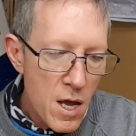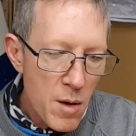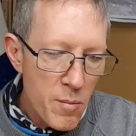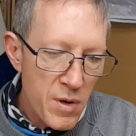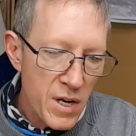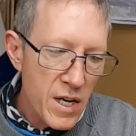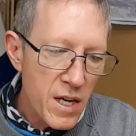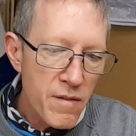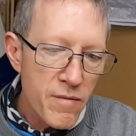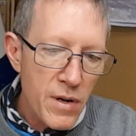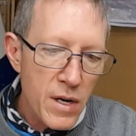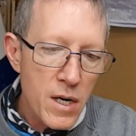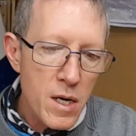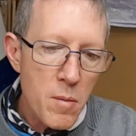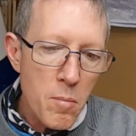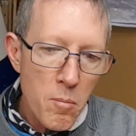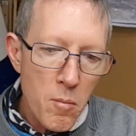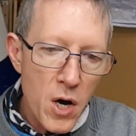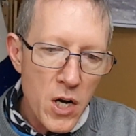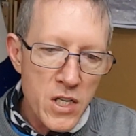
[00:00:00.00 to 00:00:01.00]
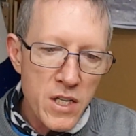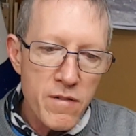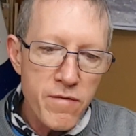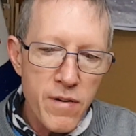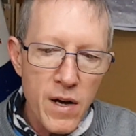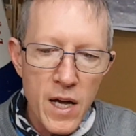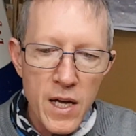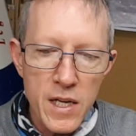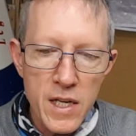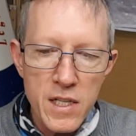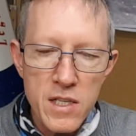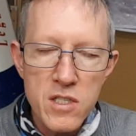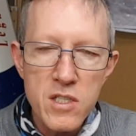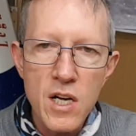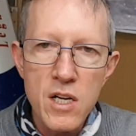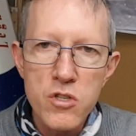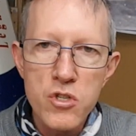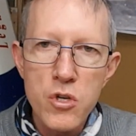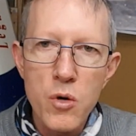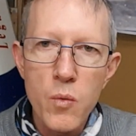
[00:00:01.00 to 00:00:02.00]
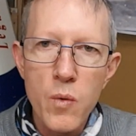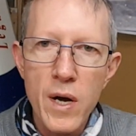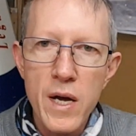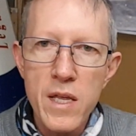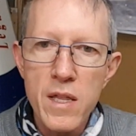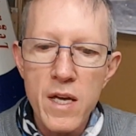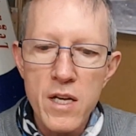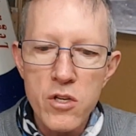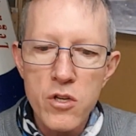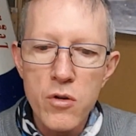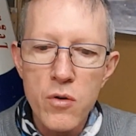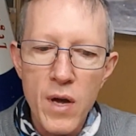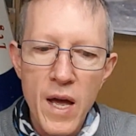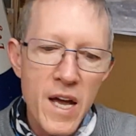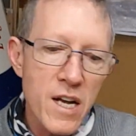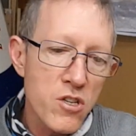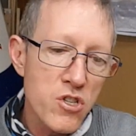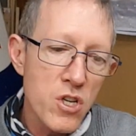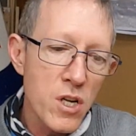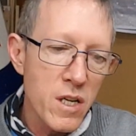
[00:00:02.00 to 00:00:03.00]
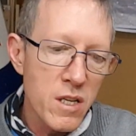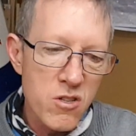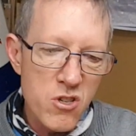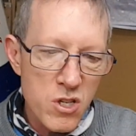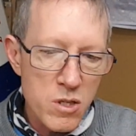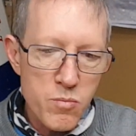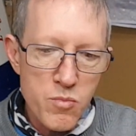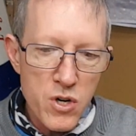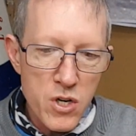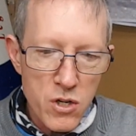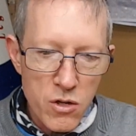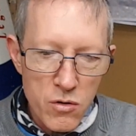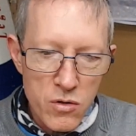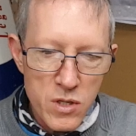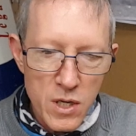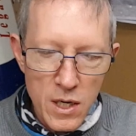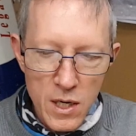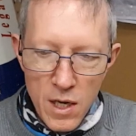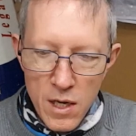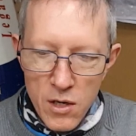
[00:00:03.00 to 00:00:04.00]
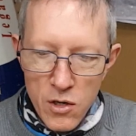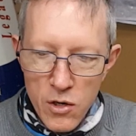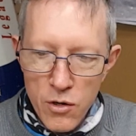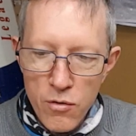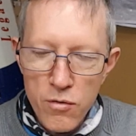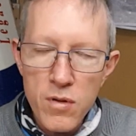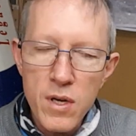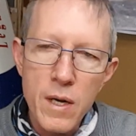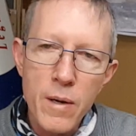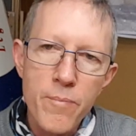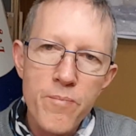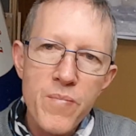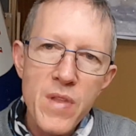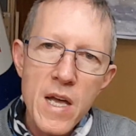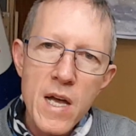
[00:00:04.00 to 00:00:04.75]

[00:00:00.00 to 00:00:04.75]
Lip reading: but even modifying in such a way that you're actually just producing a new thing.